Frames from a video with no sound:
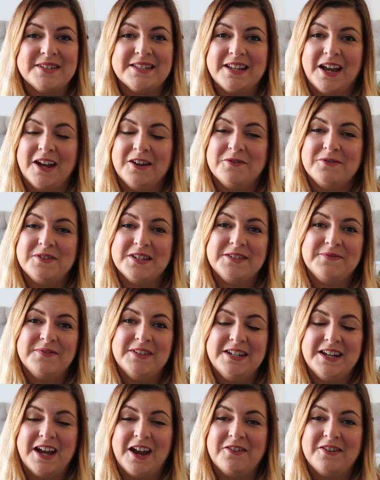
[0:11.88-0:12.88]
So this
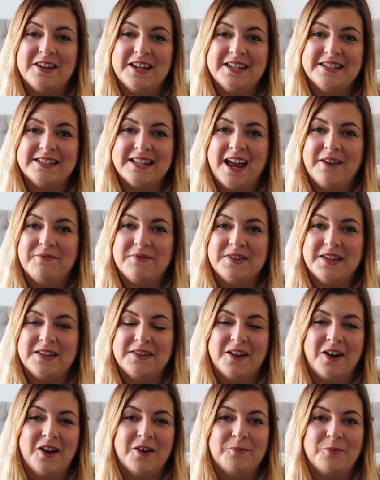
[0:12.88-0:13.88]
video is
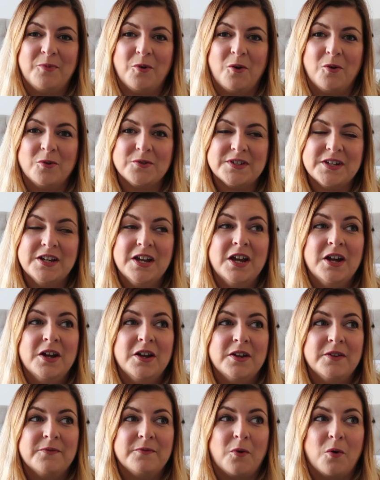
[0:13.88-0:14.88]
everything that I've bought
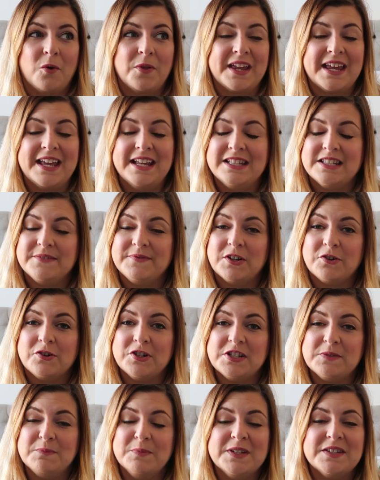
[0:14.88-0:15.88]
for the kids for
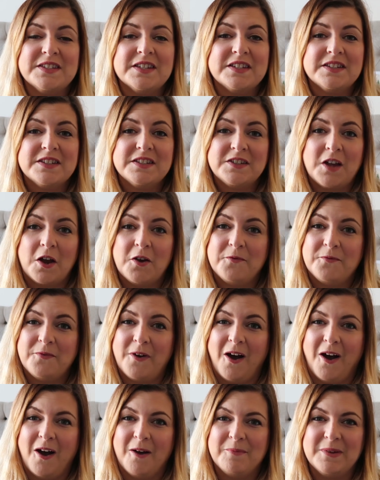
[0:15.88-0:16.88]
Christmas so
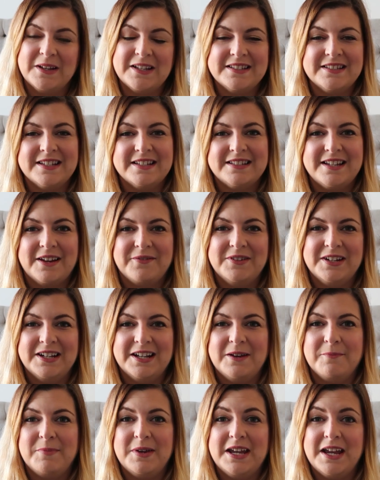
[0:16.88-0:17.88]
far, because there's definitely
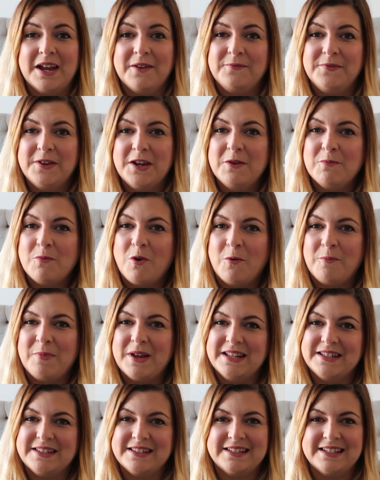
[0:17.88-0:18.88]
going to be a few more
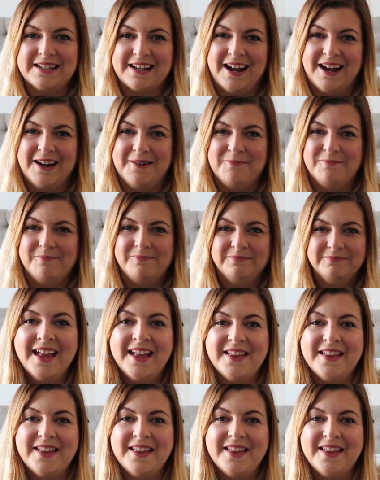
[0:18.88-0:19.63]
bits to come.